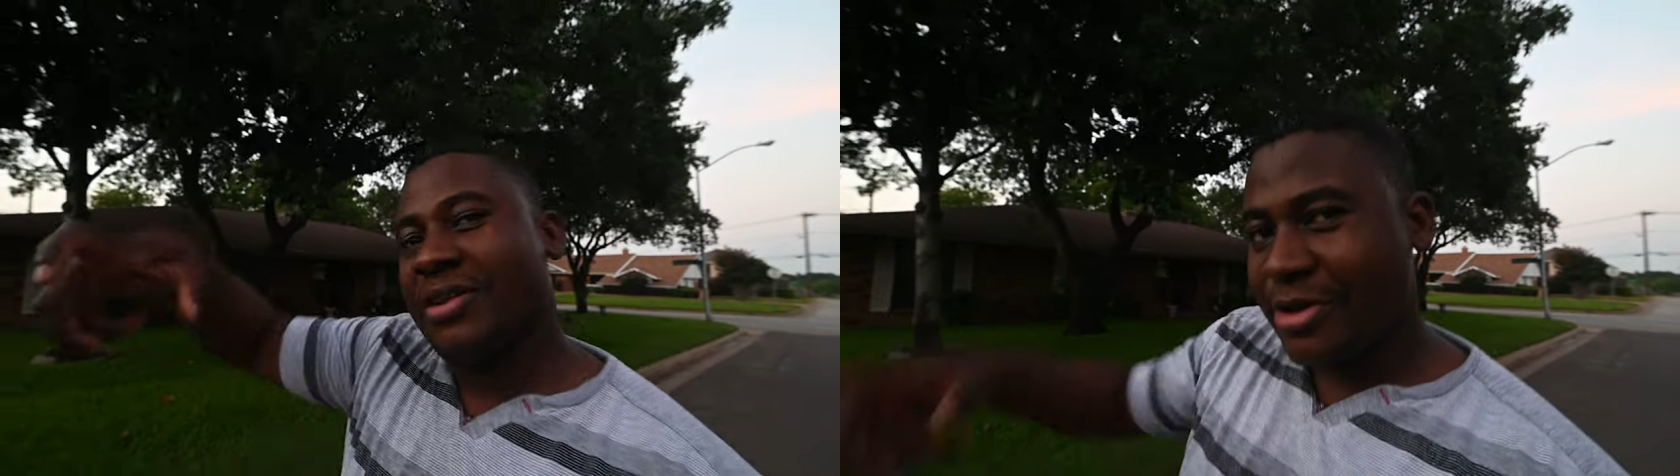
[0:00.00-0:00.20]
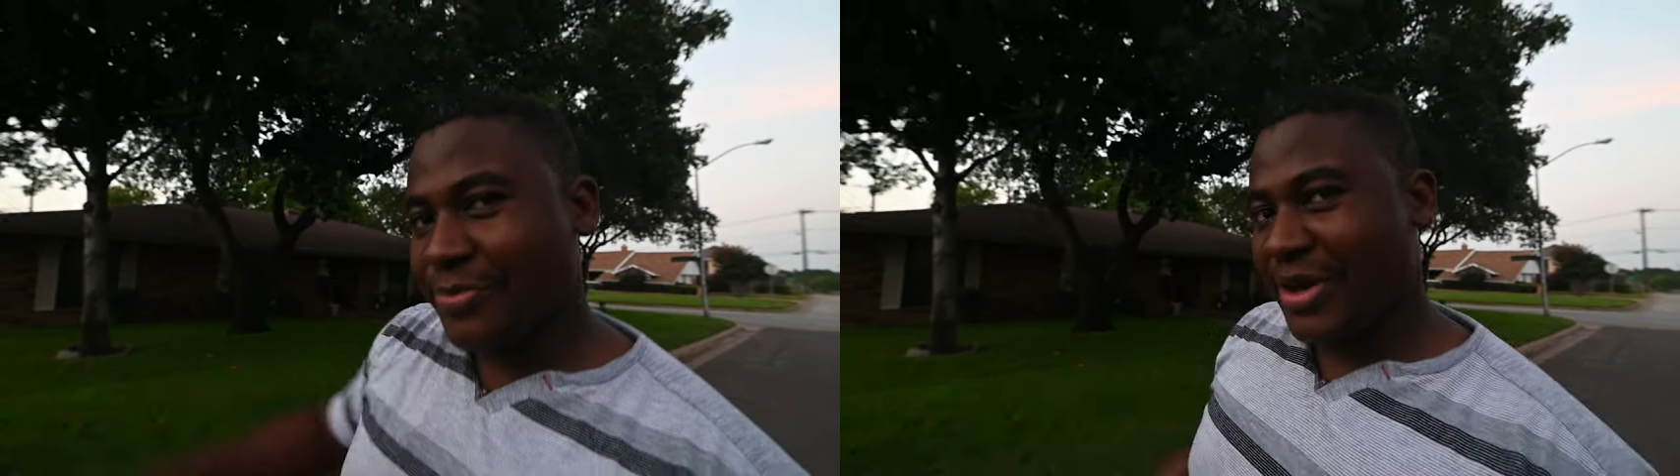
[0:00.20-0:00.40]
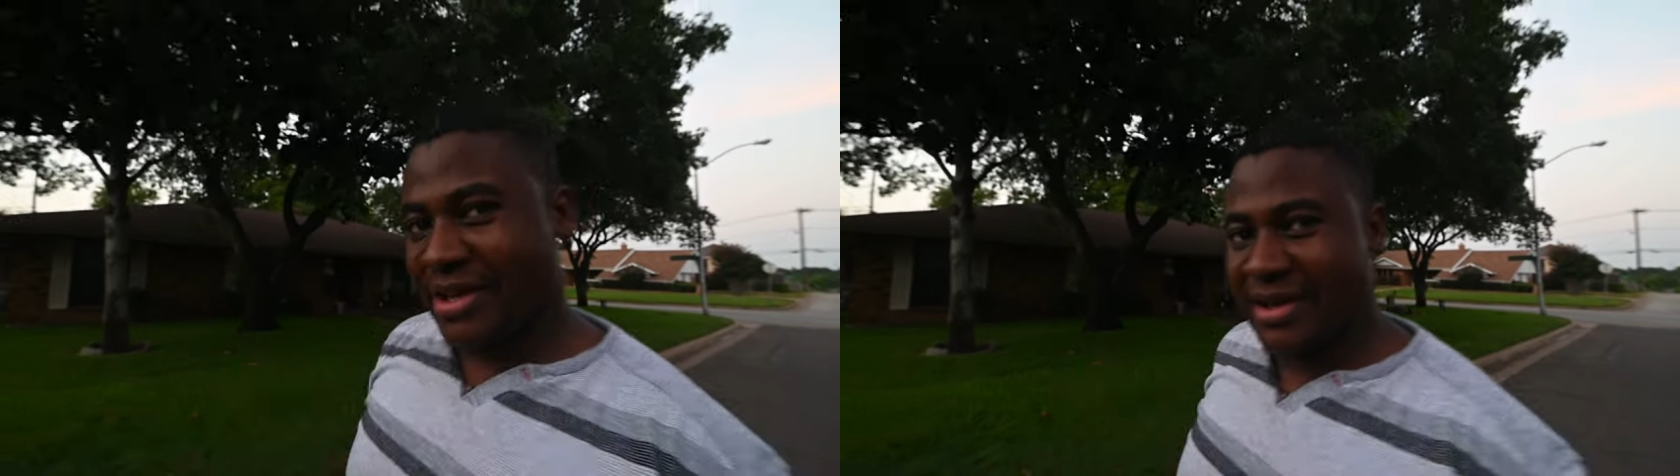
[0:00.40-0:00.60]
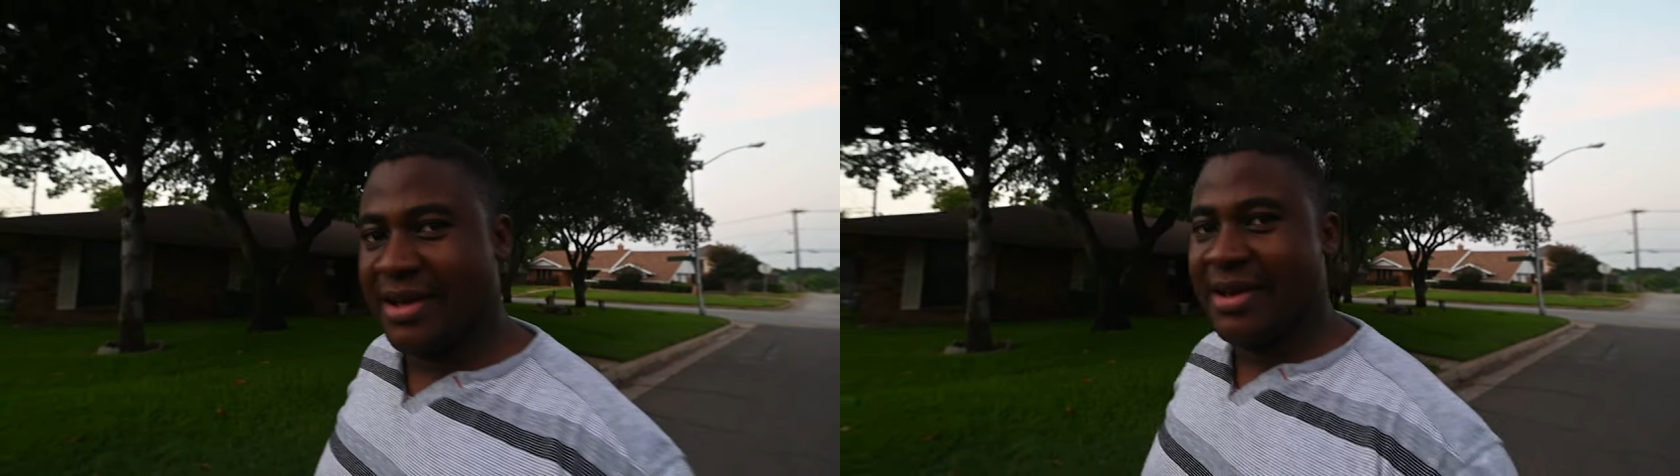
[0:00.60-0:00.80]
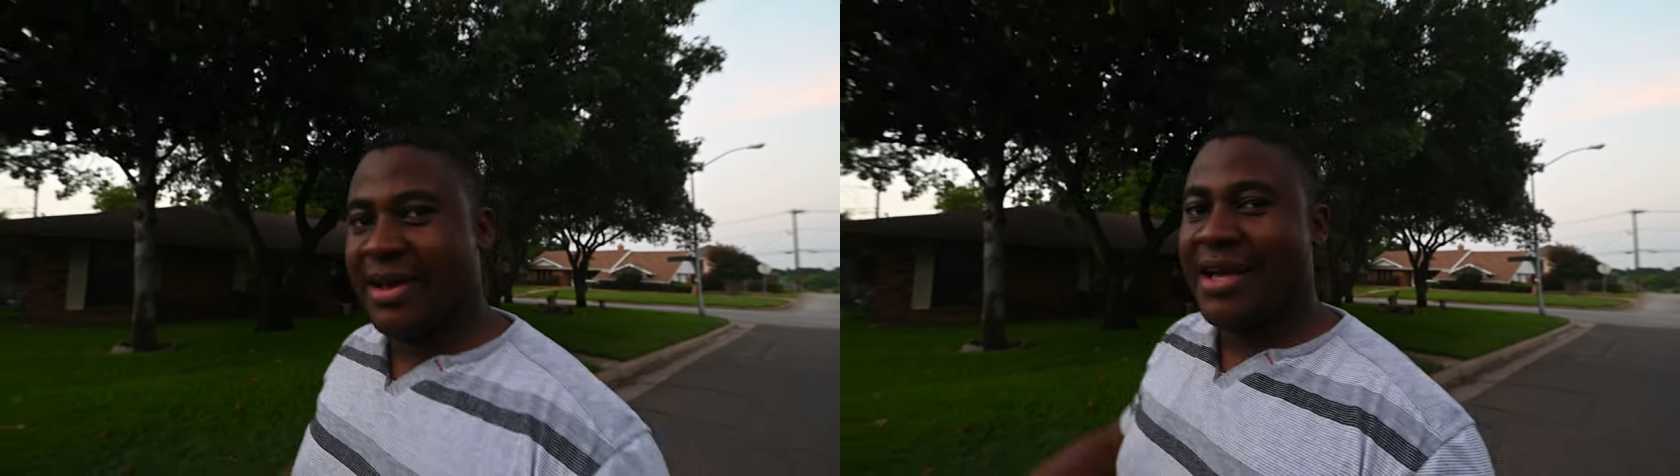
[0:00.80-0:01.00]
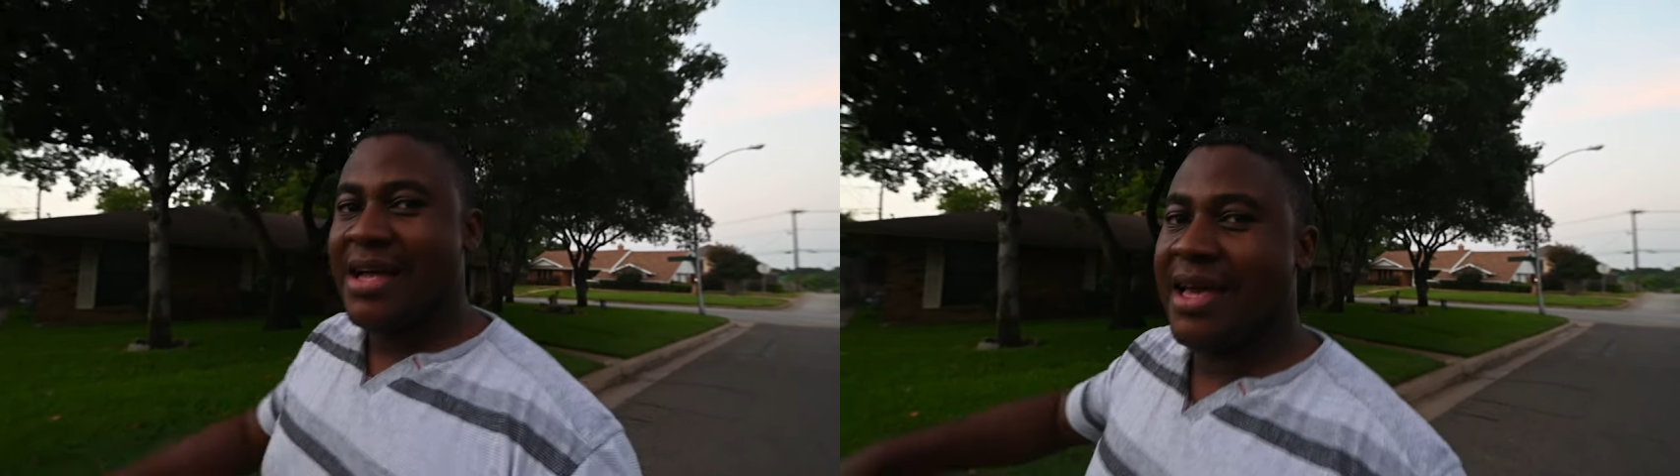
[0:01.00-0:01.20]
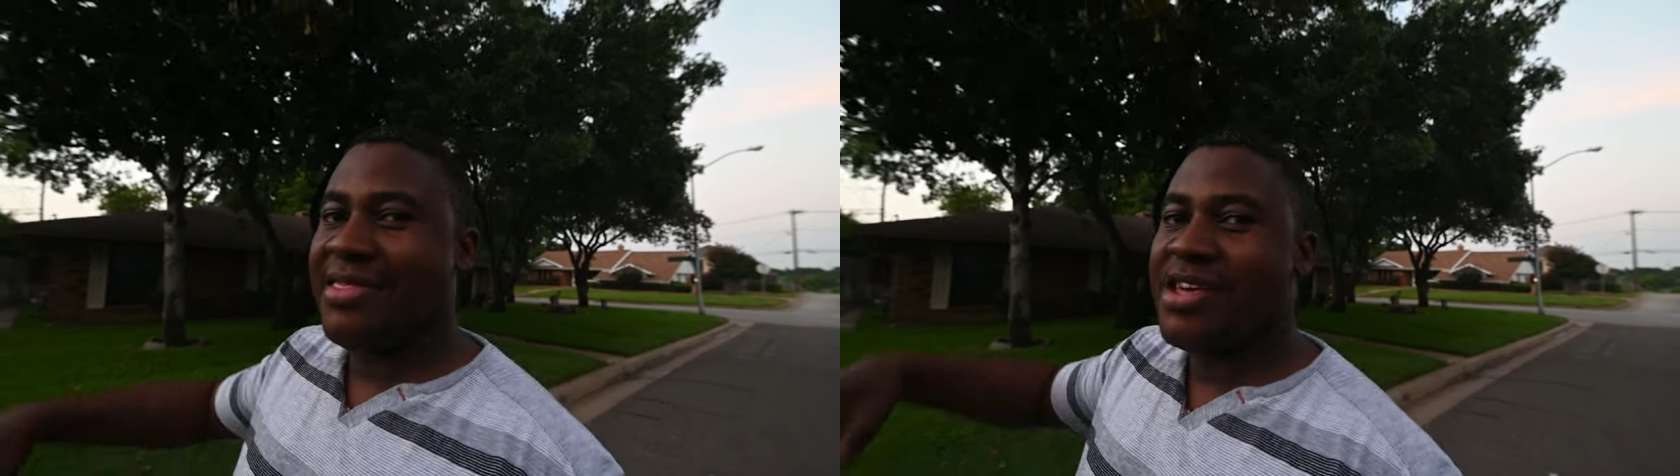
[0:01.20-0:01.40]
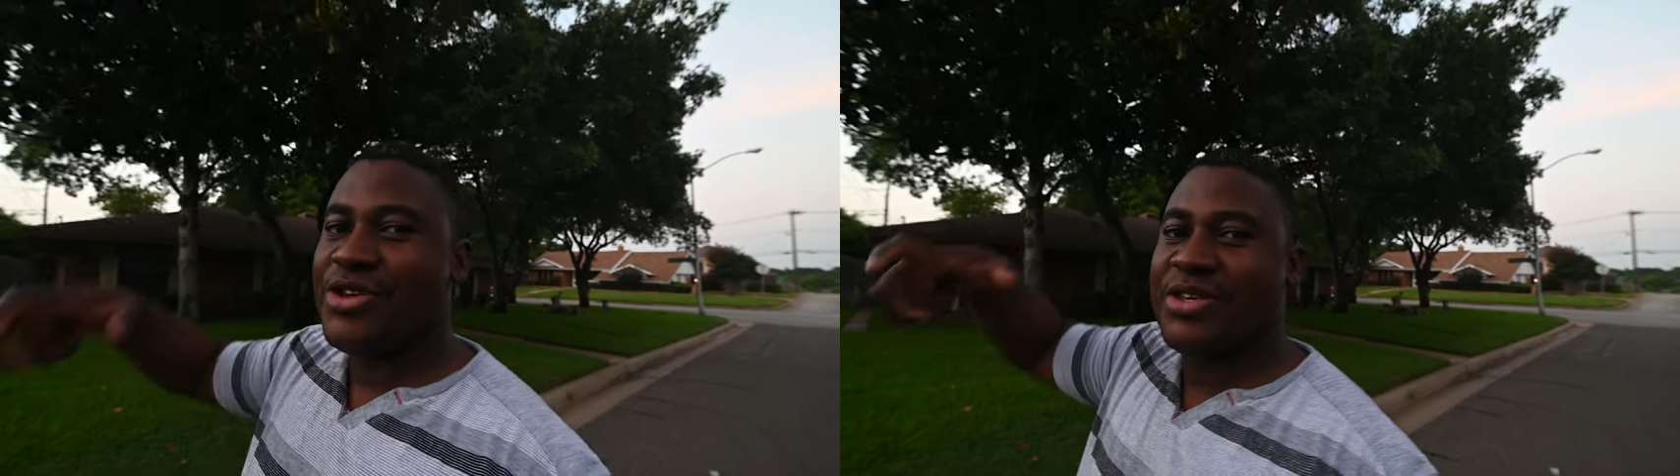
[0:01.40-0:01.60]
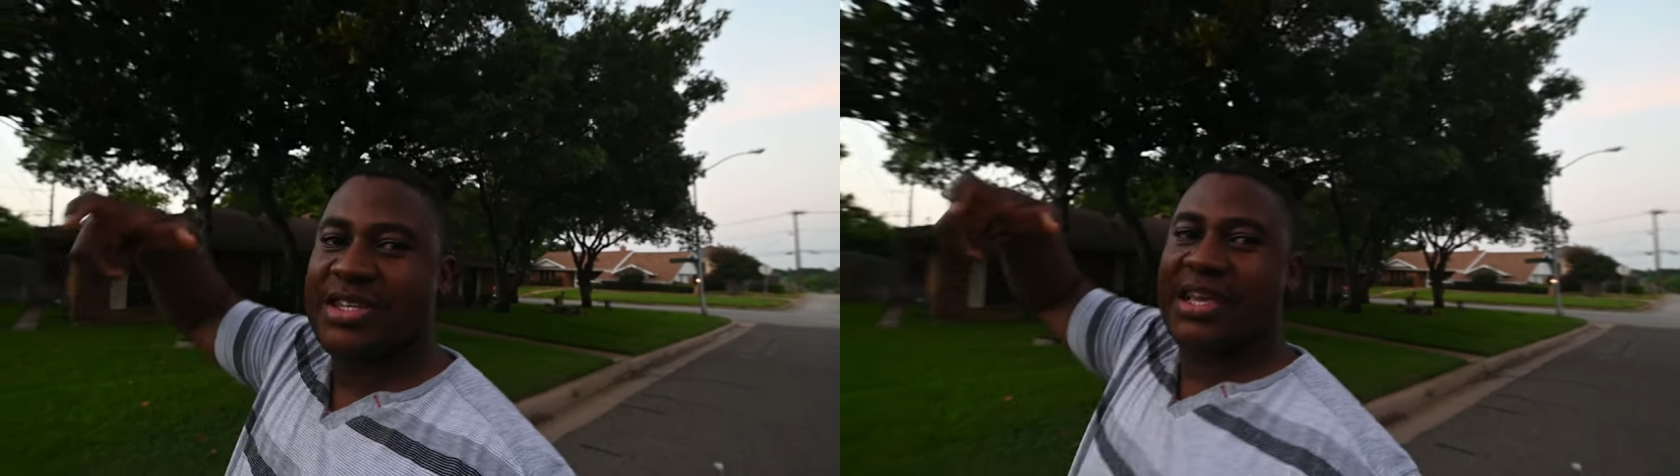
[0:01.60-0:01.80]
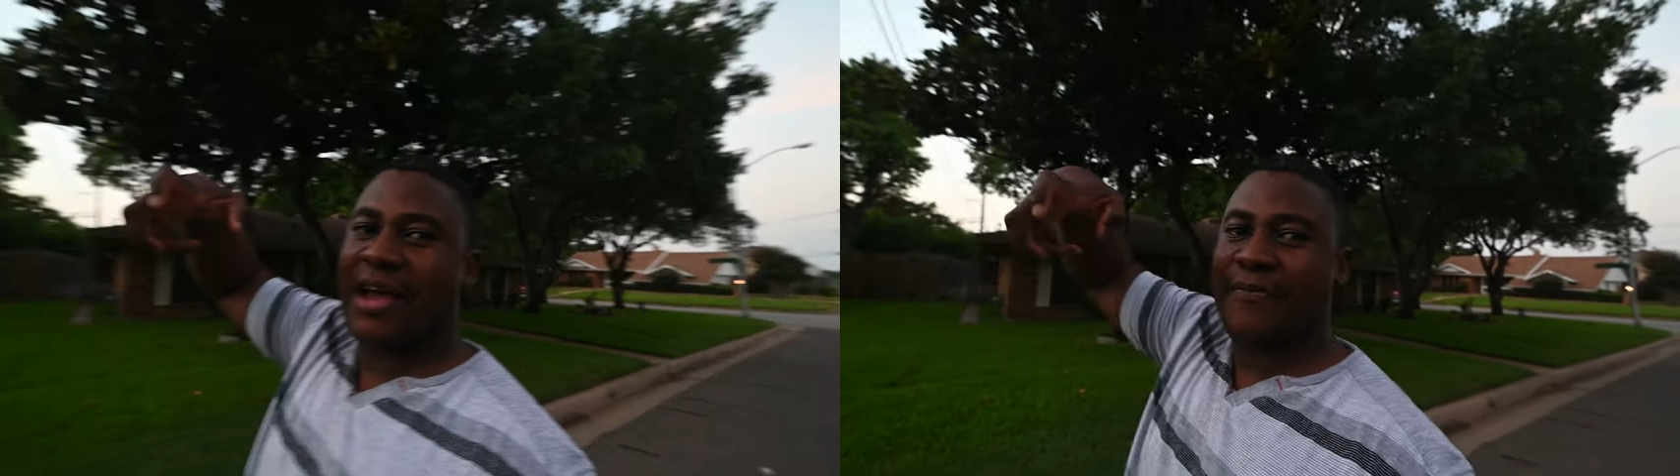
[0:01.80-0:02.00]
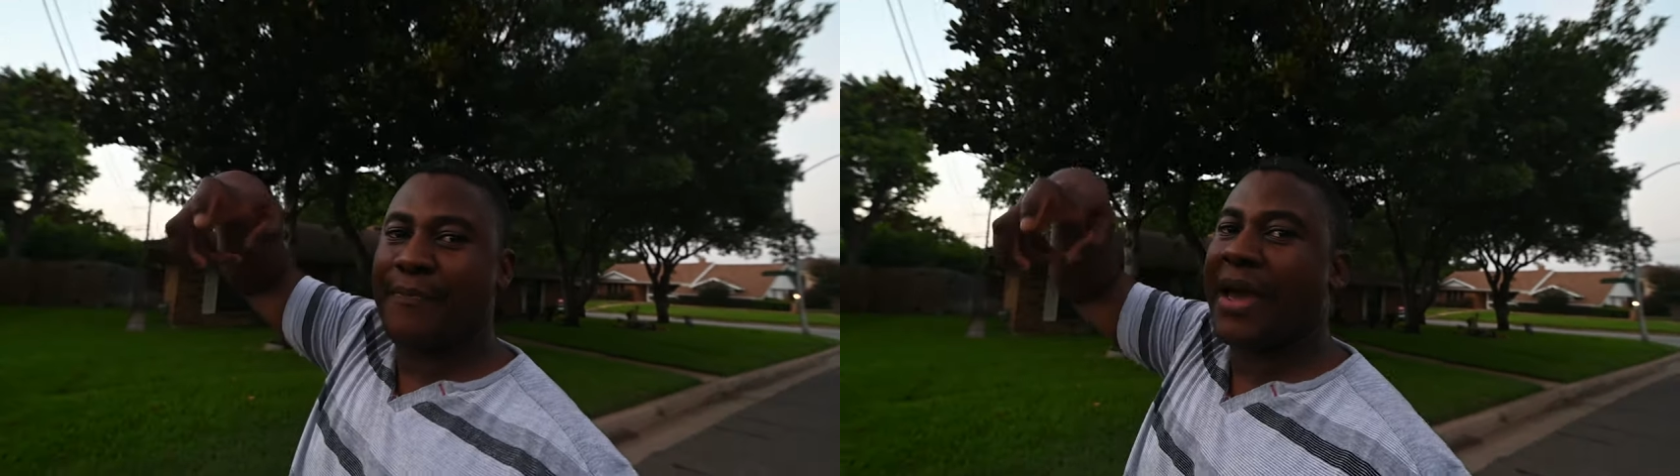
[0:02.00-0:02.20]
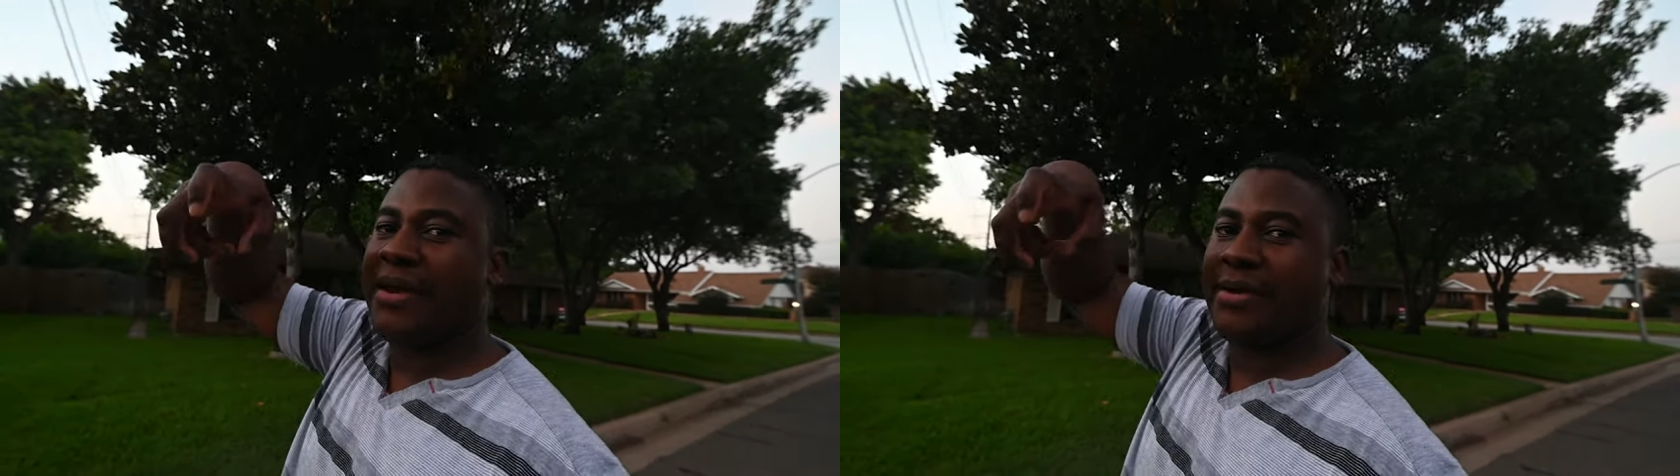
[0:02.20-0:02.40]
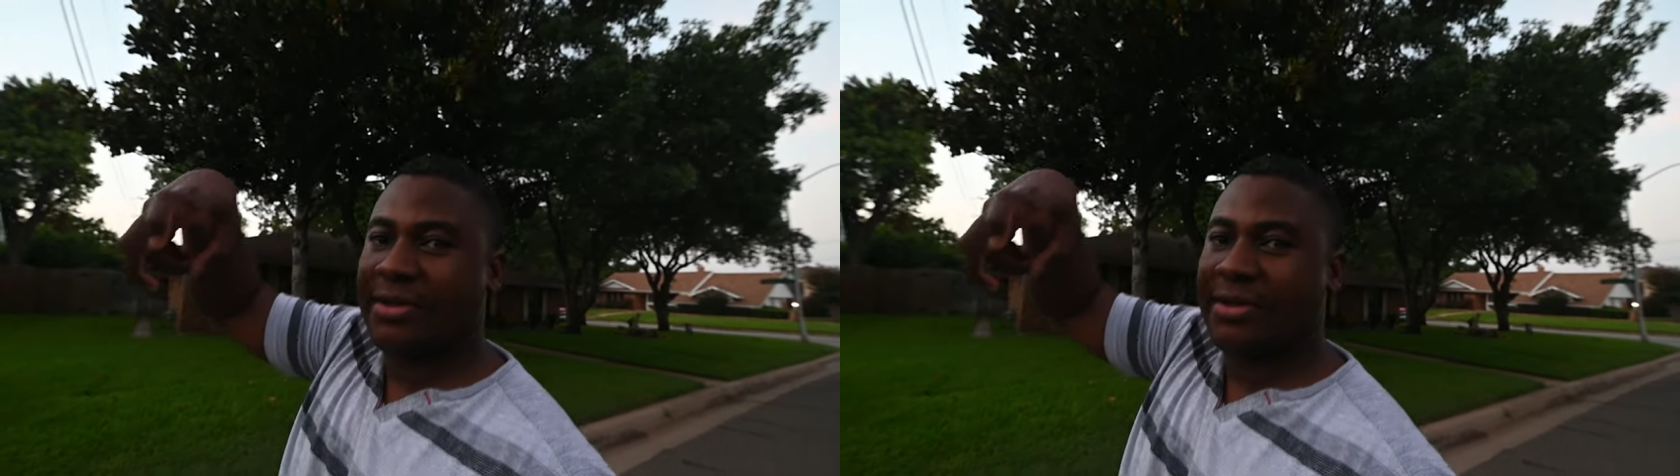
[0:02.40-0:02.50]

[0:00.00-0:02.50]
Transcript: a little bit. And then you just kind of bend a